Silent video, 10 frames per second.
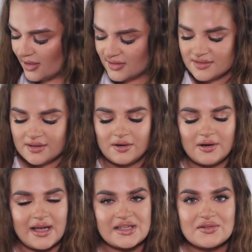
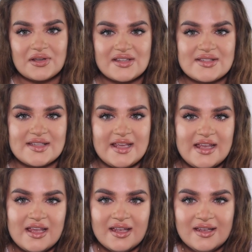So as you can
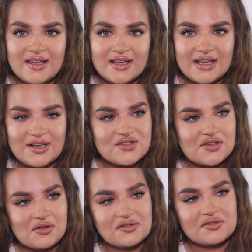see, it is
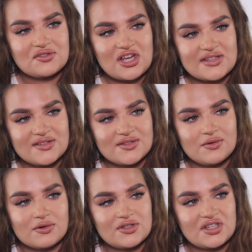also just as
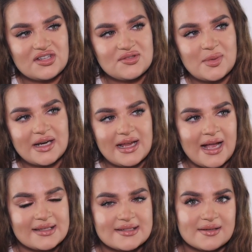gorgeous, but it
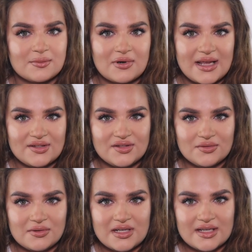has some red
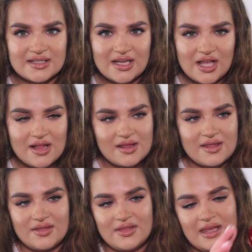to it.
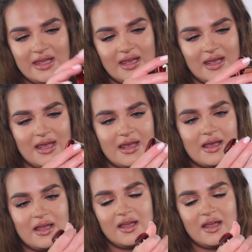The